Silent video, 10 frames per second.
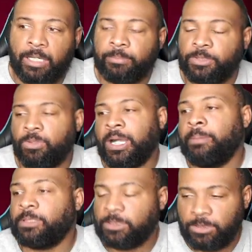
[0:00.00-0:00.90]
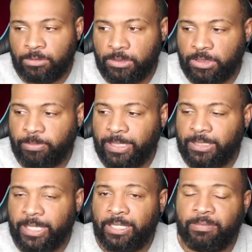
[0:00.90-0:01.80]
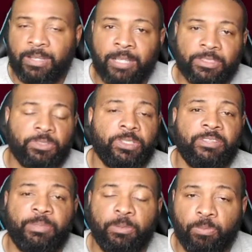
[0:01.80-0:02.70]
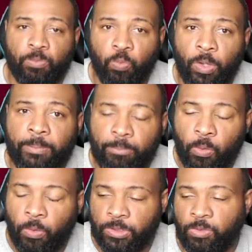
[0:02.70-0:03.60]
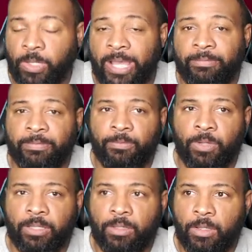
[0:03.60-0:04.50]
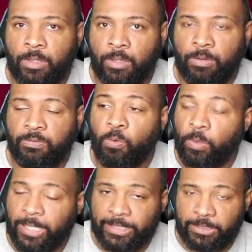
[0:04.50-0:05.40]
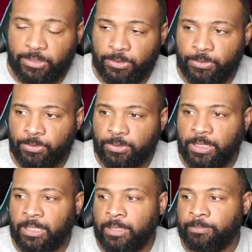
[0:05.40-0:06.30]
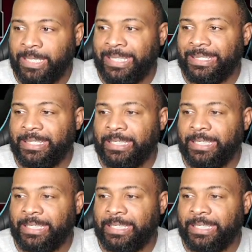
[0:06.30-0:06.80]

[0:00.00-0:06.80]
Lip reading: So I'm going to do it. Just make the 85s. This will give me 1 more. So we'll have, what, 4 92s and